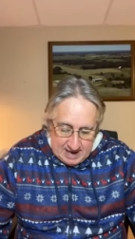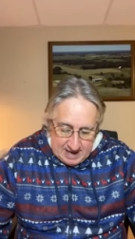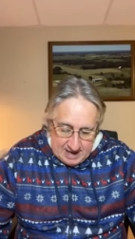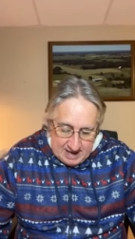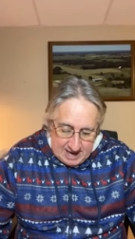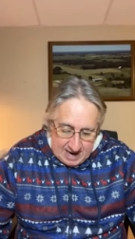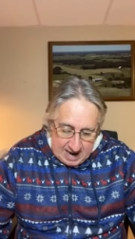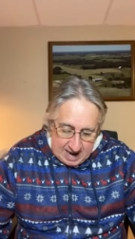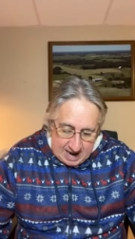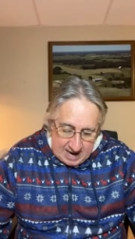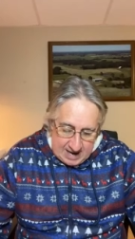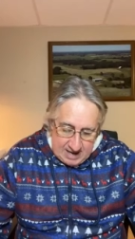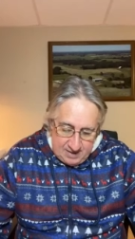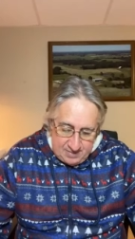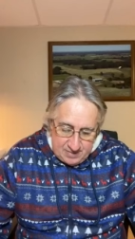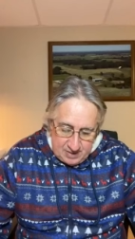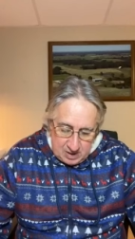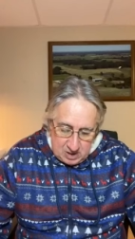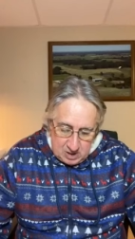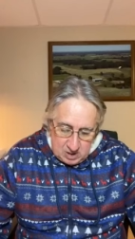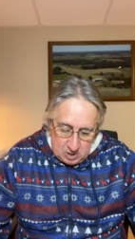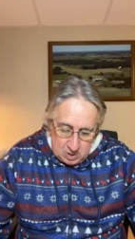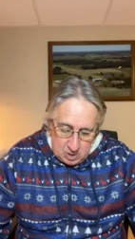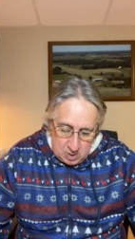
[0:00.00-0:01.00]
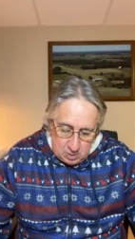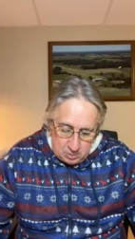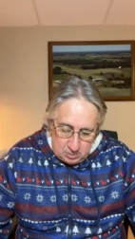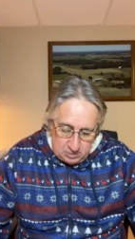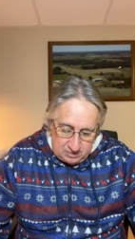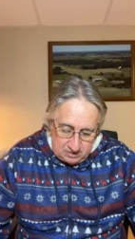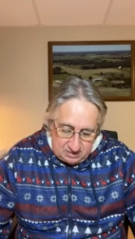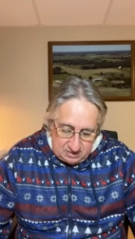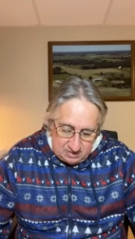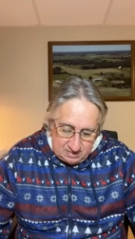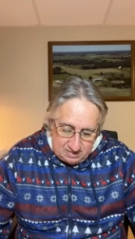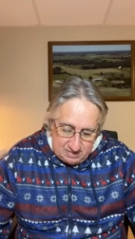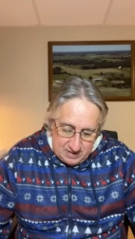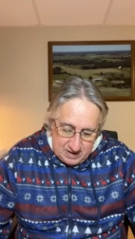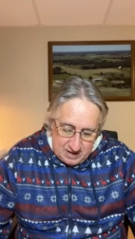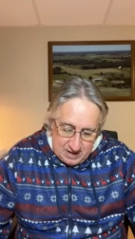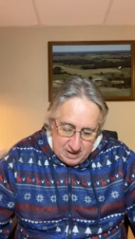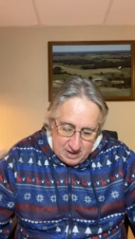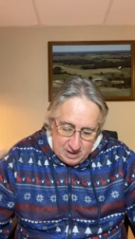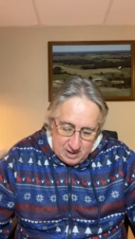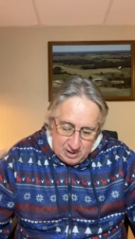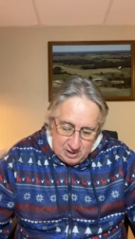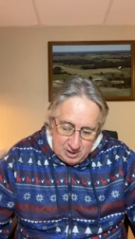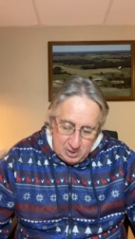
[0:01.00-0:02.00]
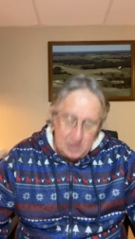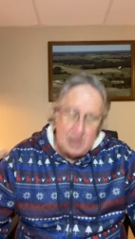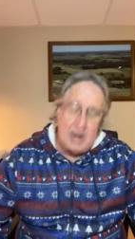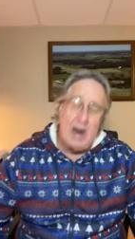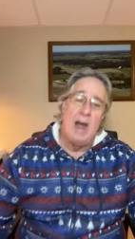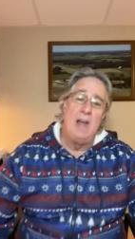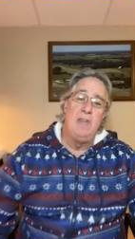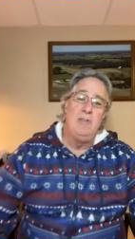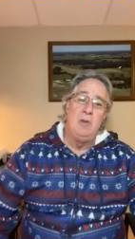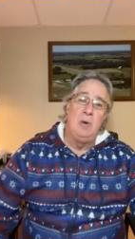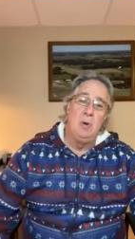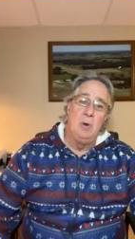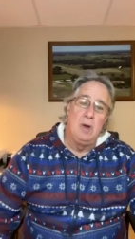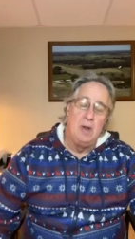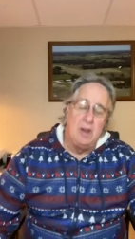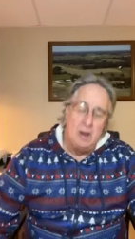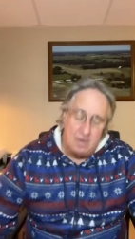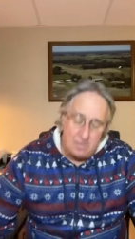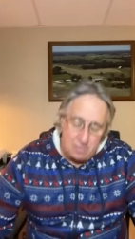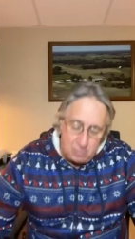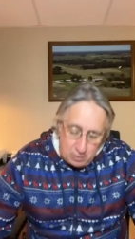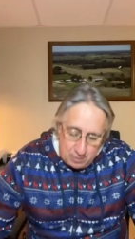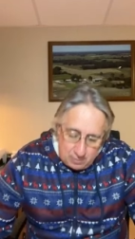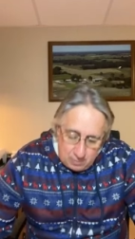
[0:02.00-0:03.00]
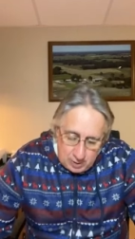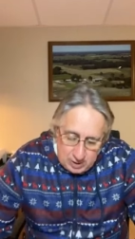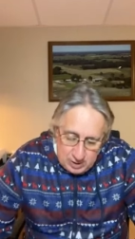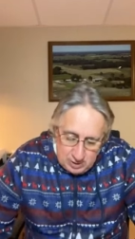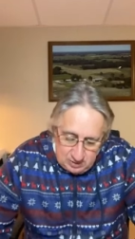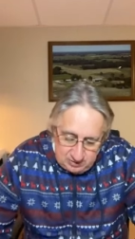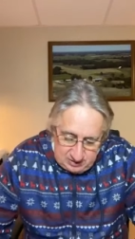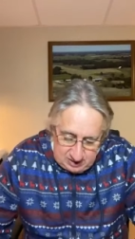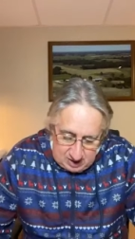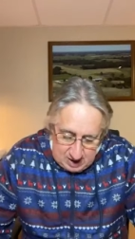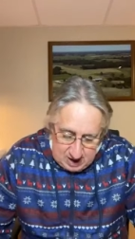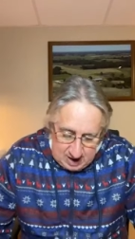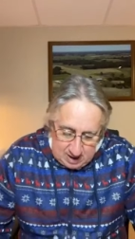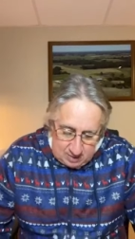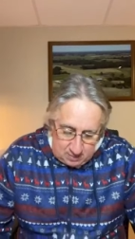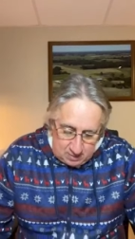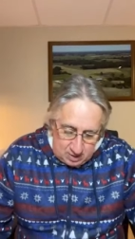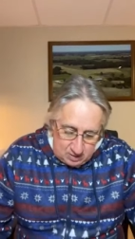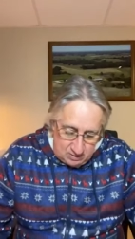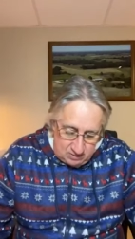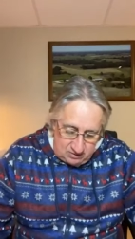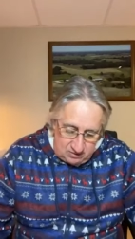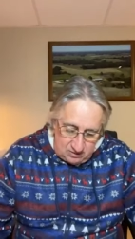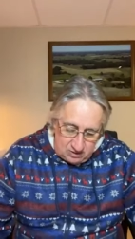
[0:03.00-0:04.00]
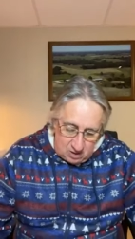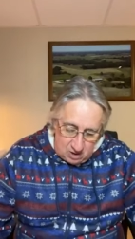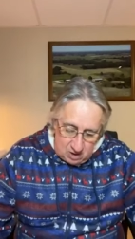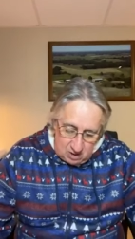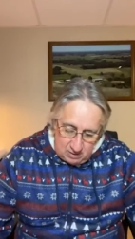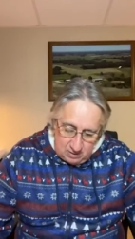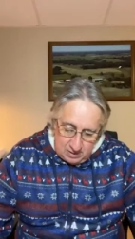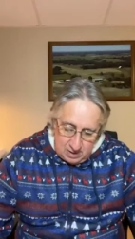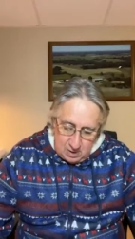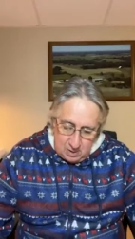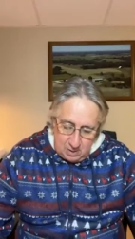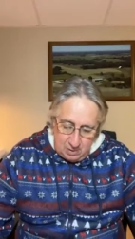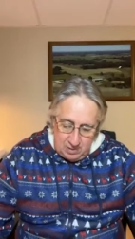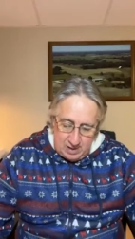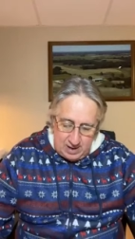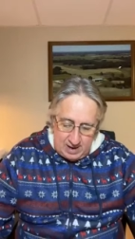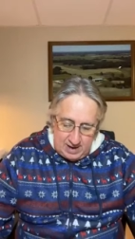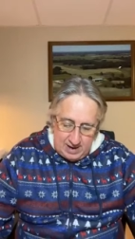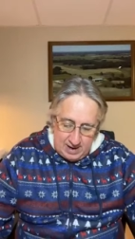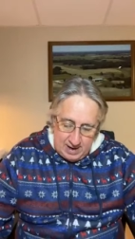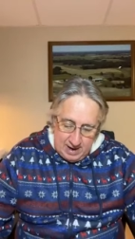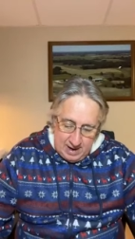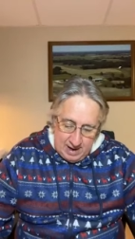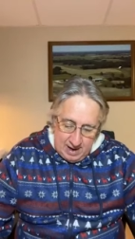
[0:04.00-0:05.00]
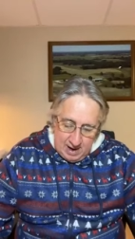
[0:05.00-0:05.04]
Not even close. You guys who live where we use a lot of road salt know that